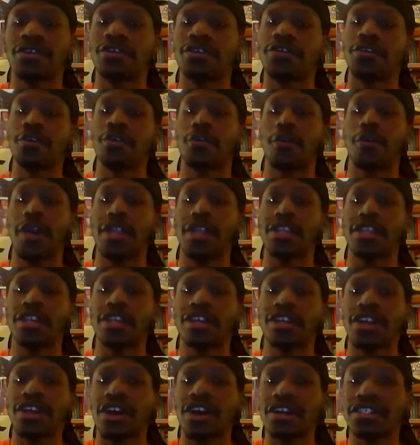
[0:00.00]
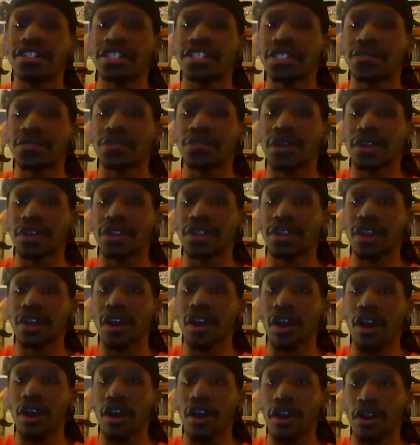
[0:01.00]
You're quite the cautious one,
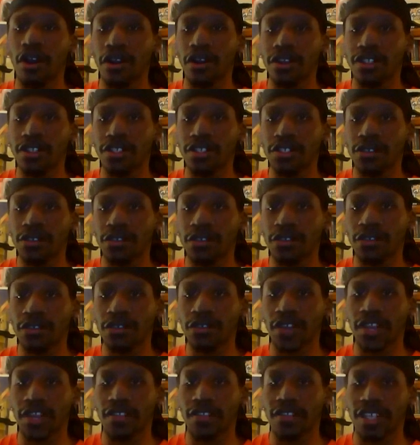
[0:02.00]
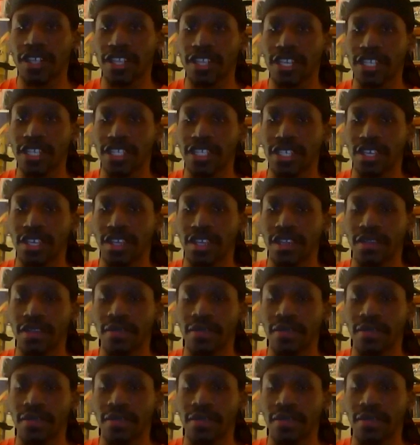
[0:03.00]
aren't you, friend of the ninja?